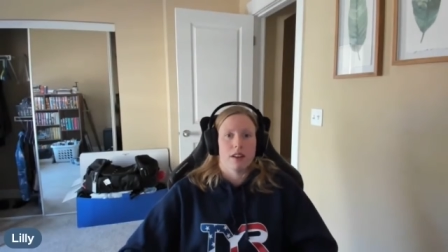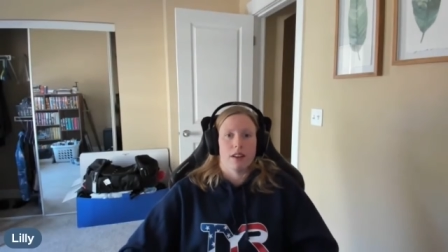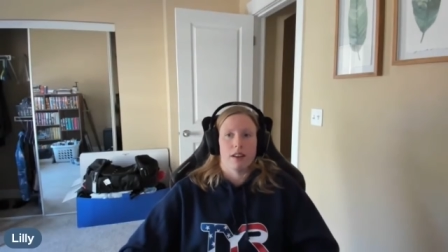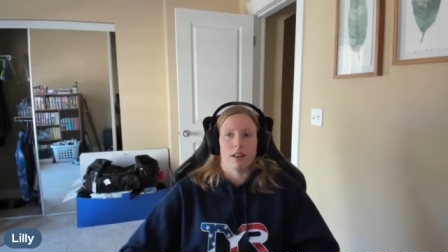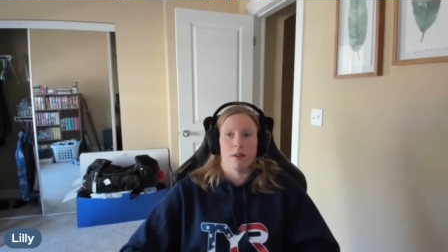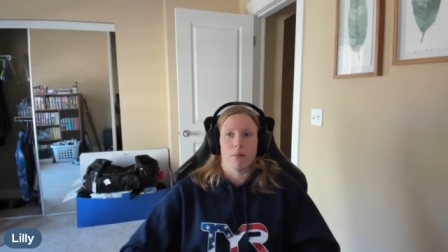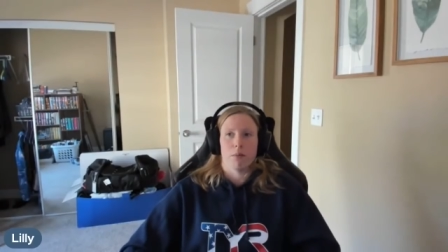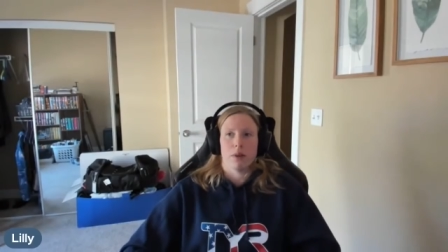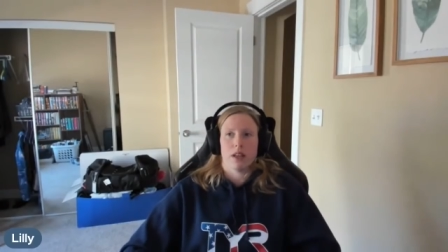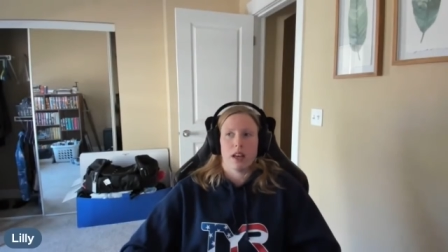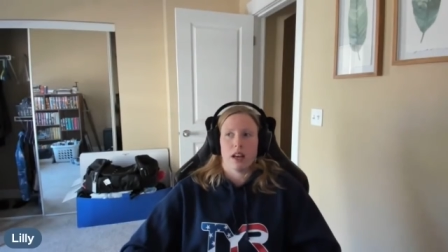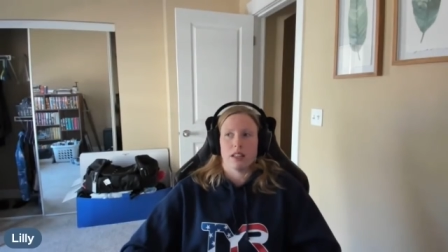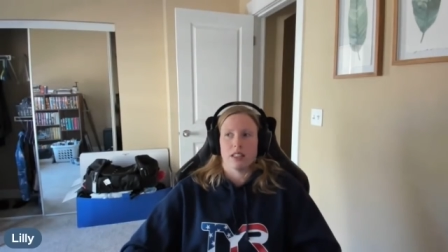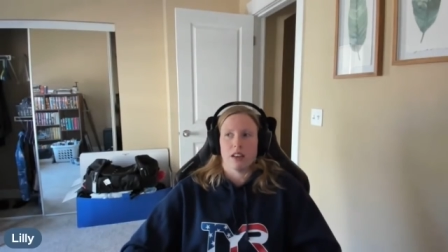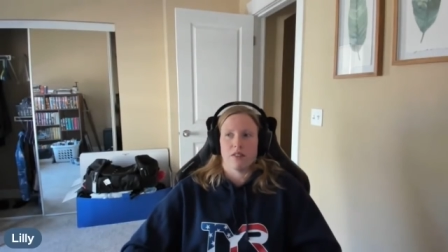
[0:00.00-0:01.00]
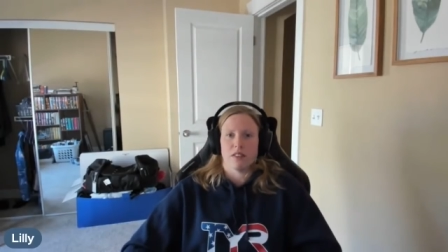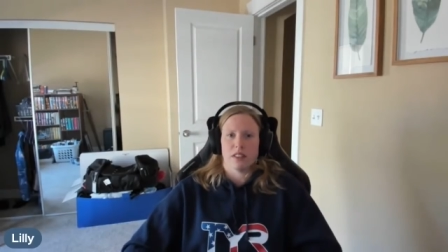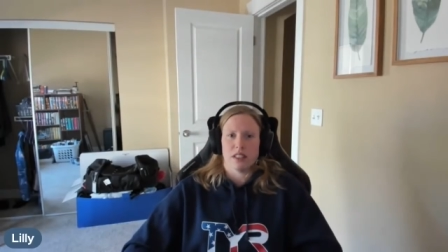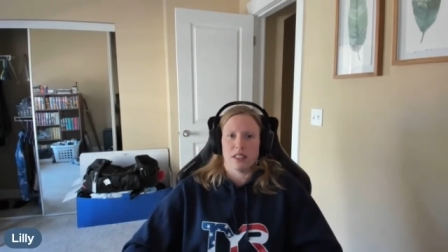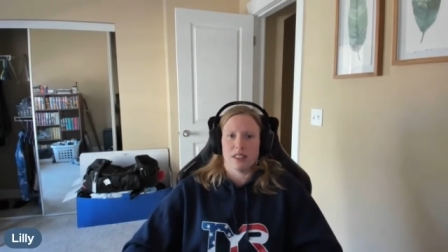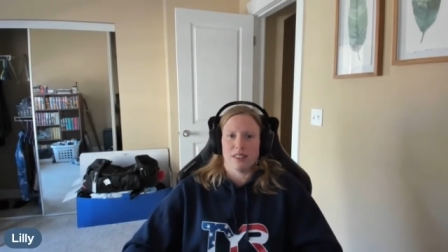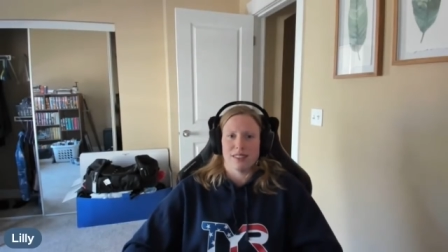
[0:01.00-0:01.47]
Um but yeah,
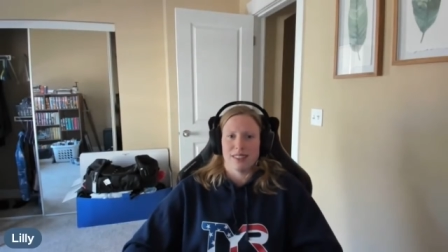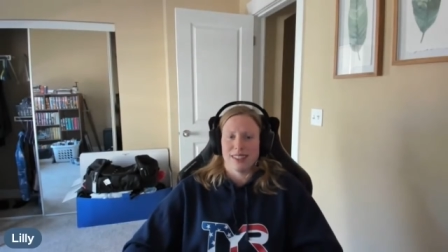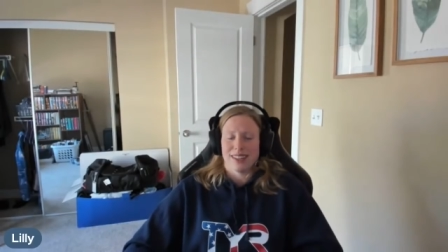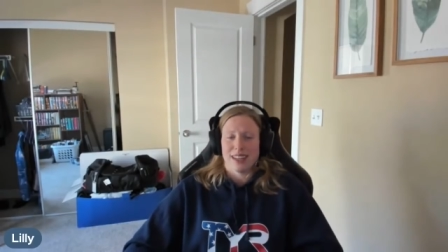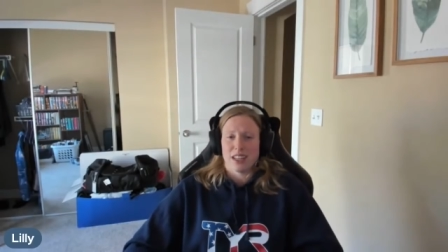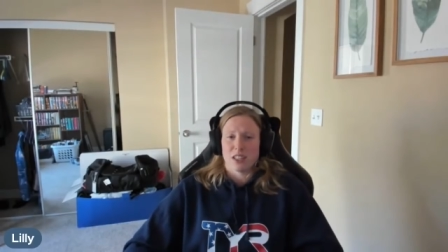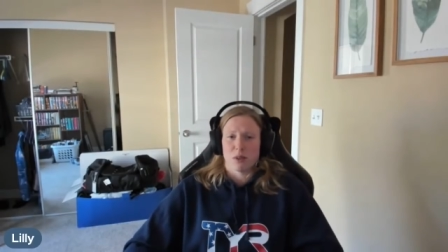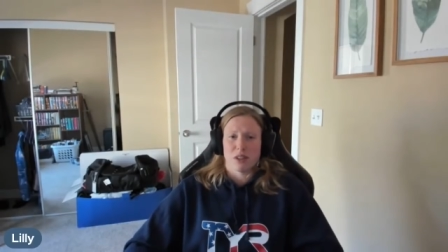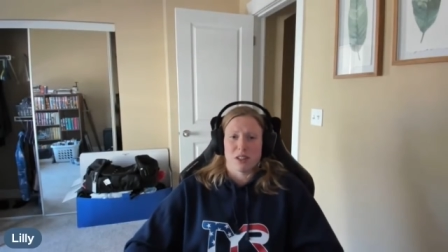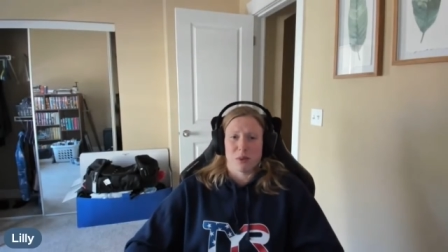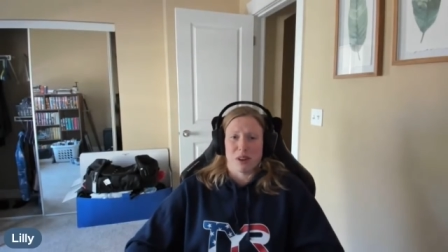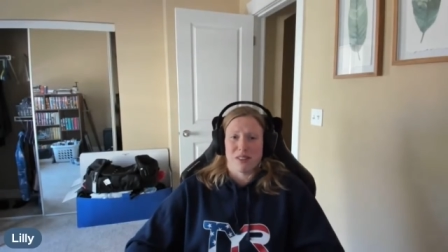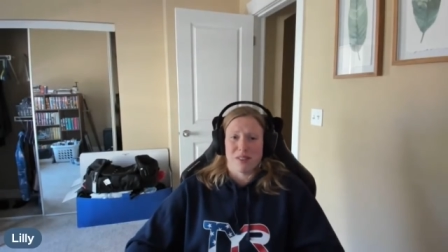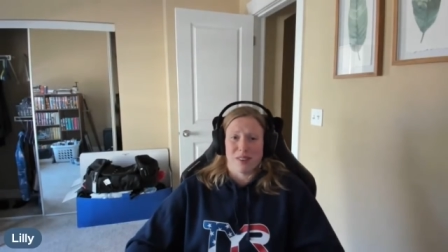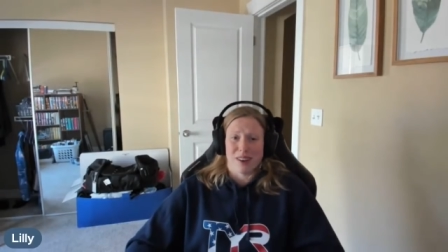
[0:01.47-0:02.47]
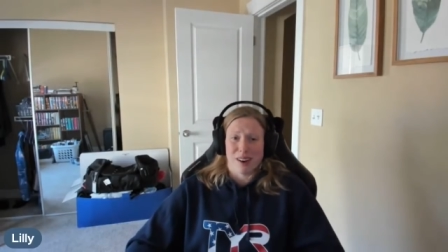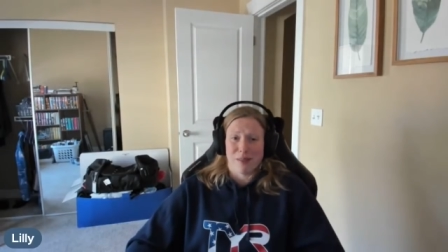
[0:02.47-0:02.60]
definitely 2024.